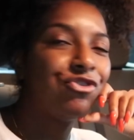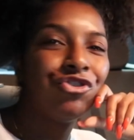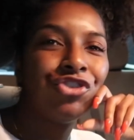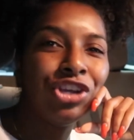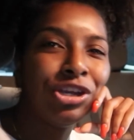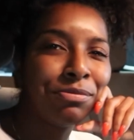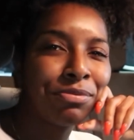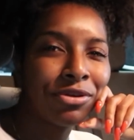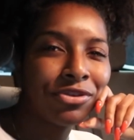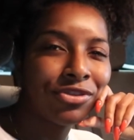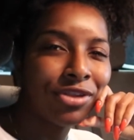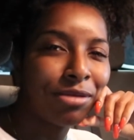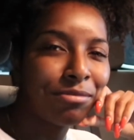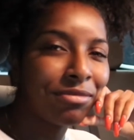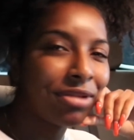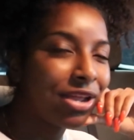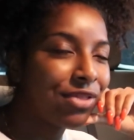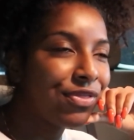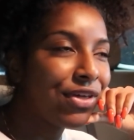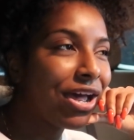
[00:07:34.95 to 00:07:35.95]
cheap or something
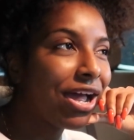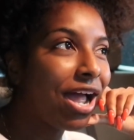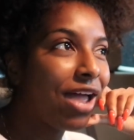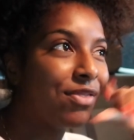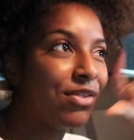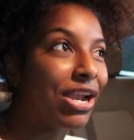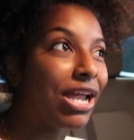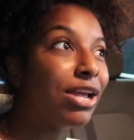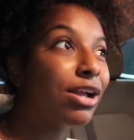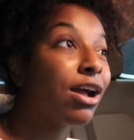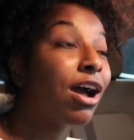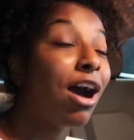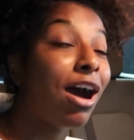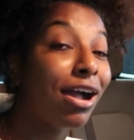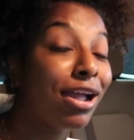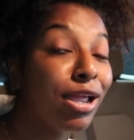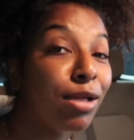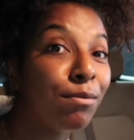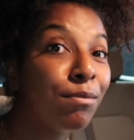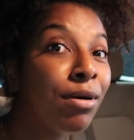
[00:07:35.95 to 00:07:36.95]
like that, and then I
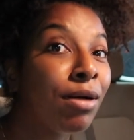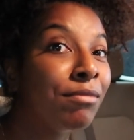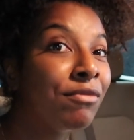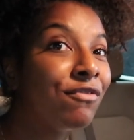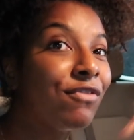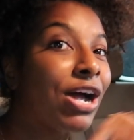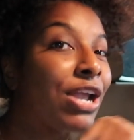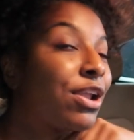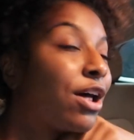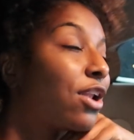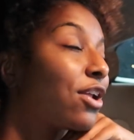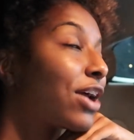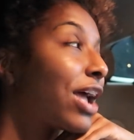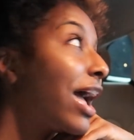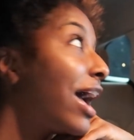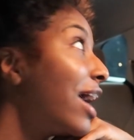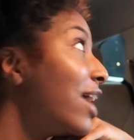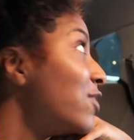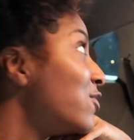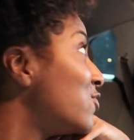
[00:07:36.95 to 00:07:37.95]
caught him pumping five dollar oh,
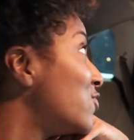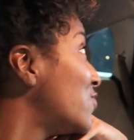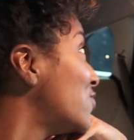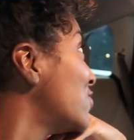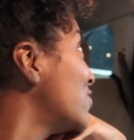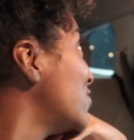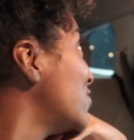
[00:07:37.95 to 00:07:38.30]
gas. Shit.